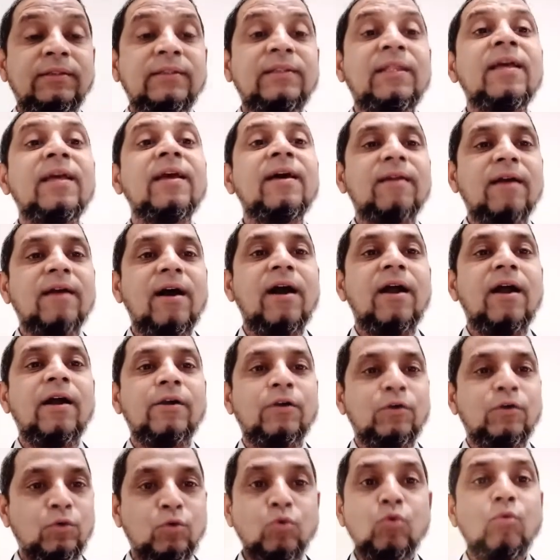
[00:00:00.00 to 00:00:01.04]
There are
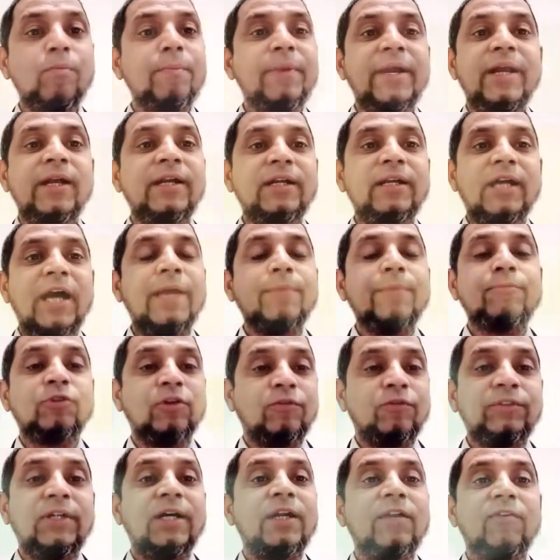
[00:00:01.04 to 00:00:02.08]
two main types
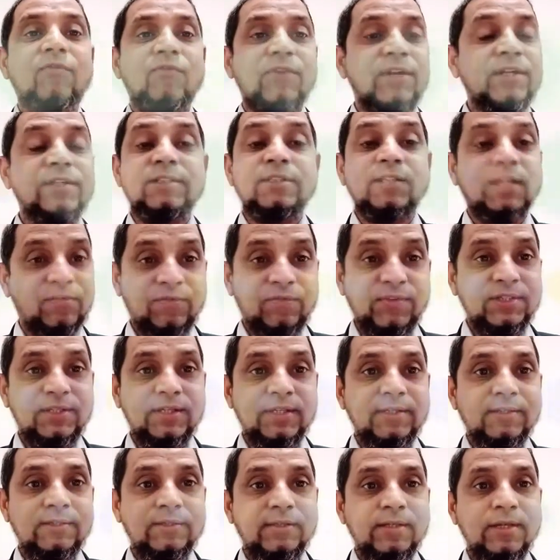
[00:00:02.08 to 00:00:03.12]
of the reference
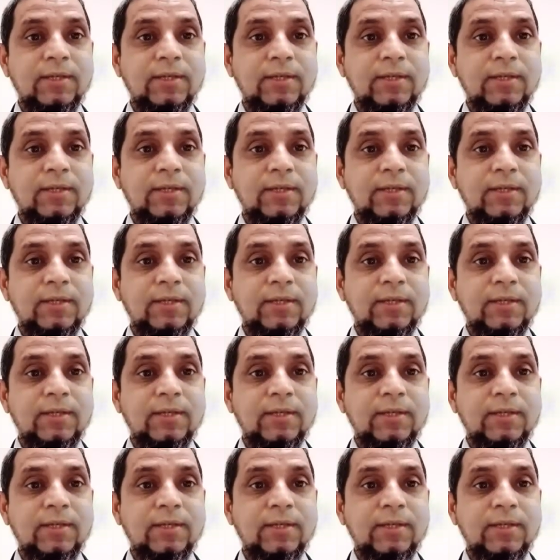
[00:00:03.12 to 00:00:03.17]
services.